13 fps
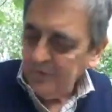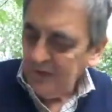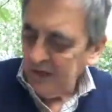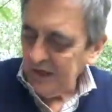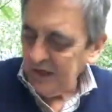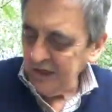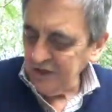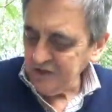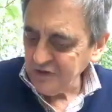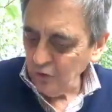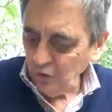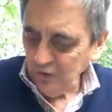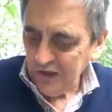And it's
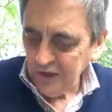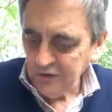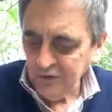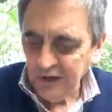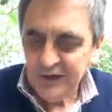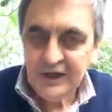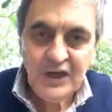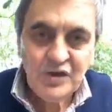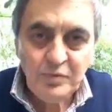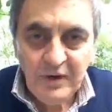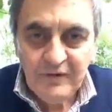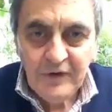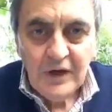called How to Create Cash
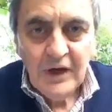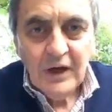Buffer.